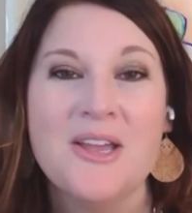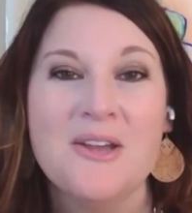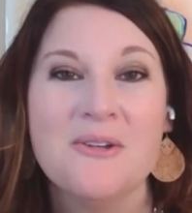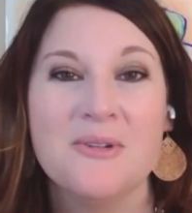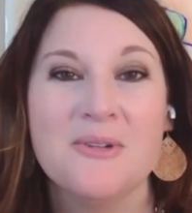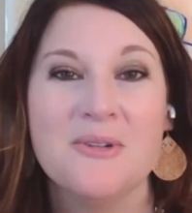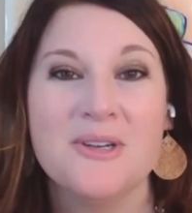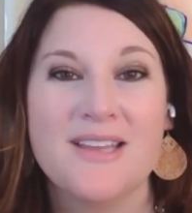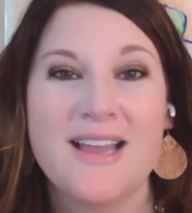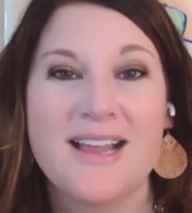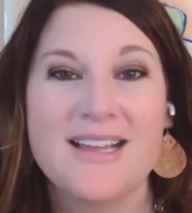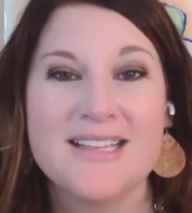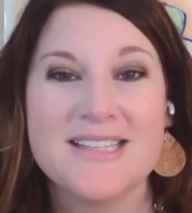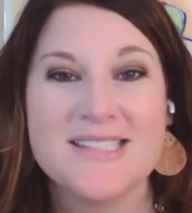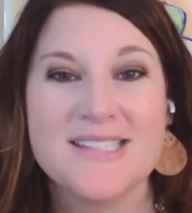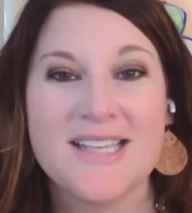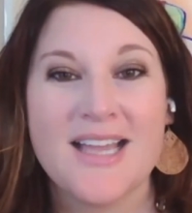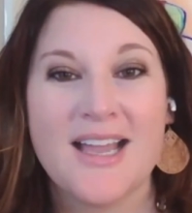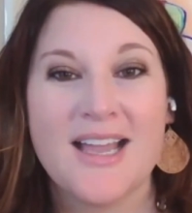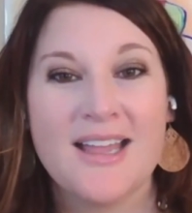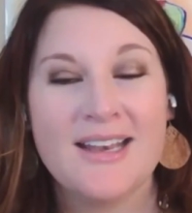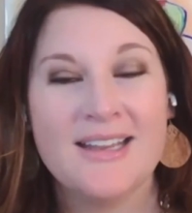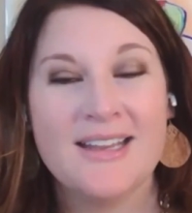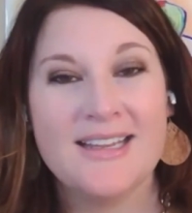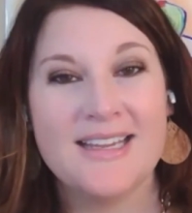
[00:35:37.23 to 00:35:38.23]
With that
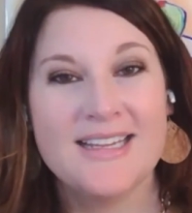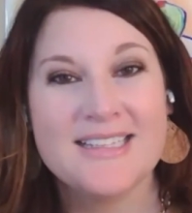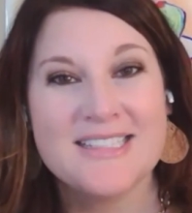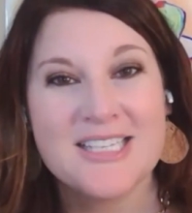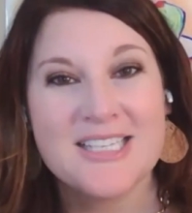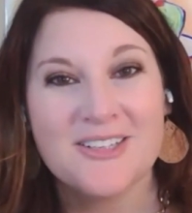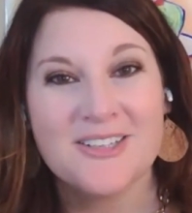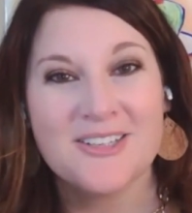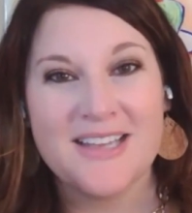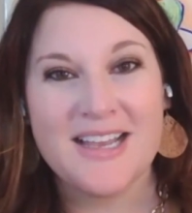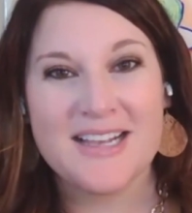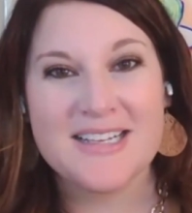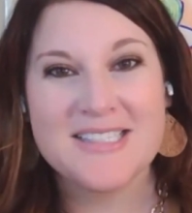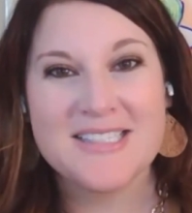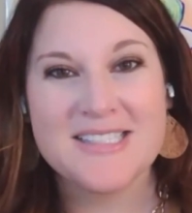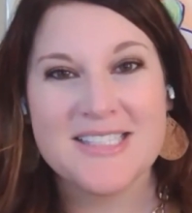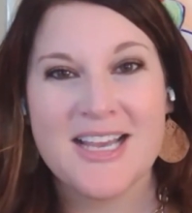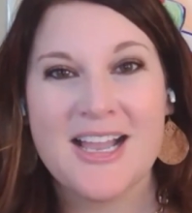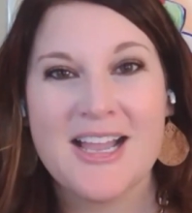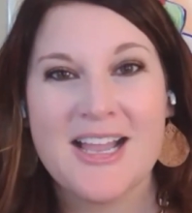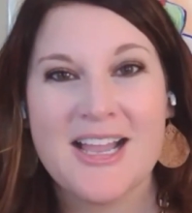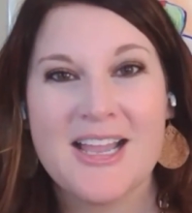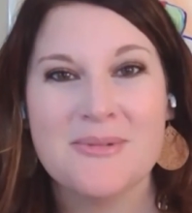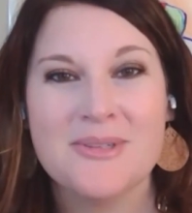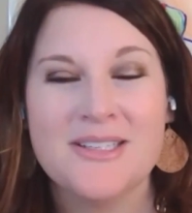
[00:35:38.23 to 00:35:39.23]
said, until next
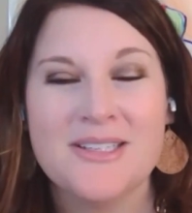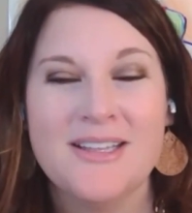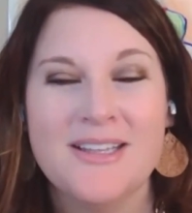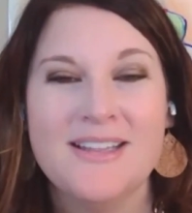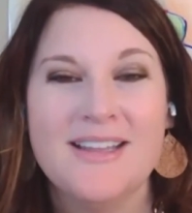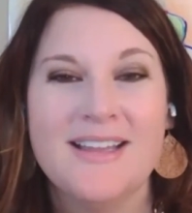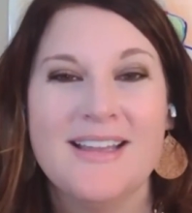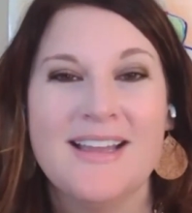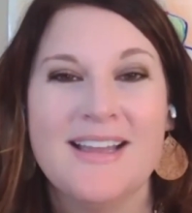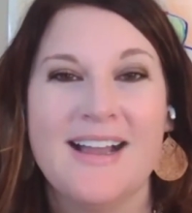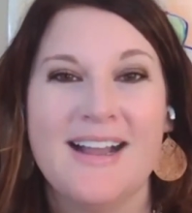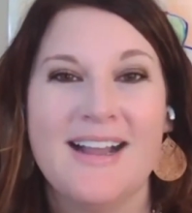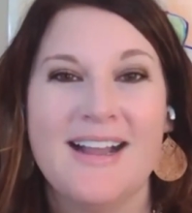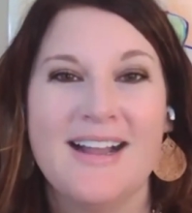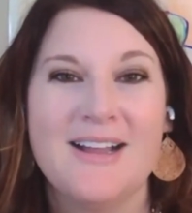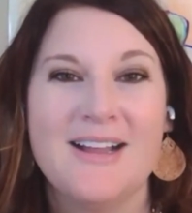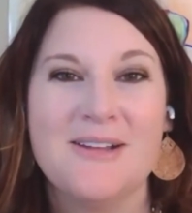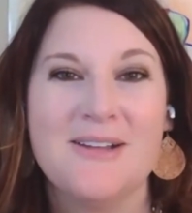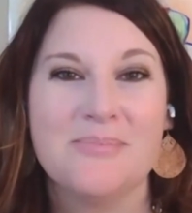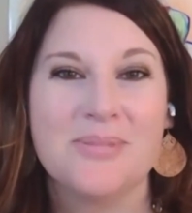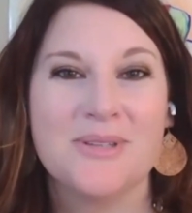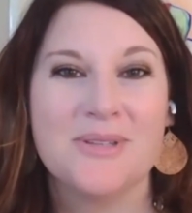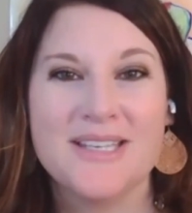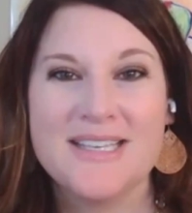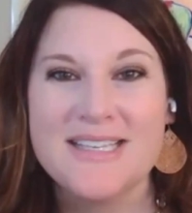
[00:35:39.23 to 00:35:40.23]
time,
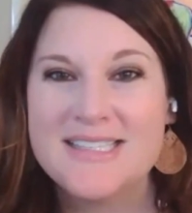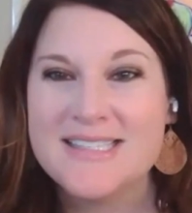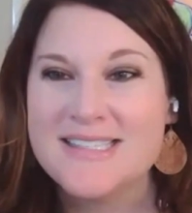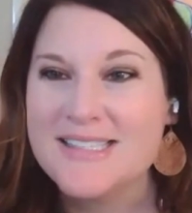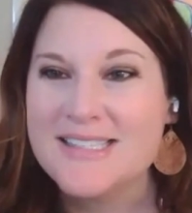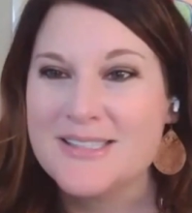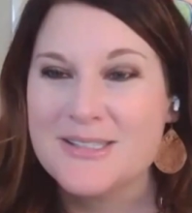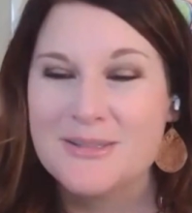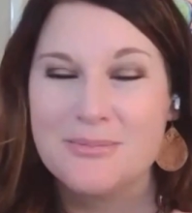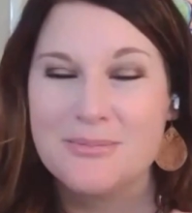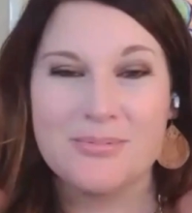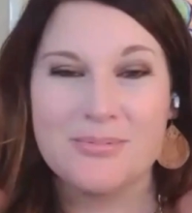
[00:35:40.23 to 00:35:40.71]
please